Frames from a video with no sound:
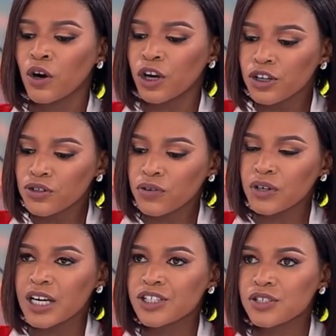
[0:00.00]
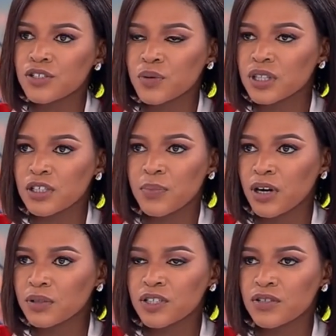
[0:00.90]
In your relations with the
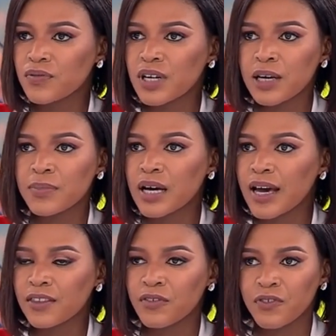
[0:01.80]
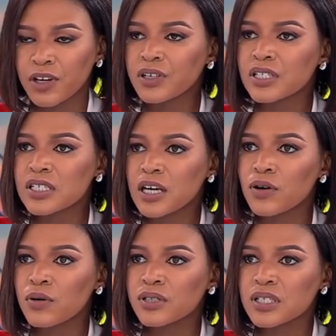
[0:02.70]
Department of Labor and the various
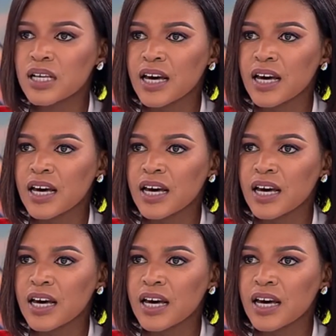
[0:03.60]
stakeholders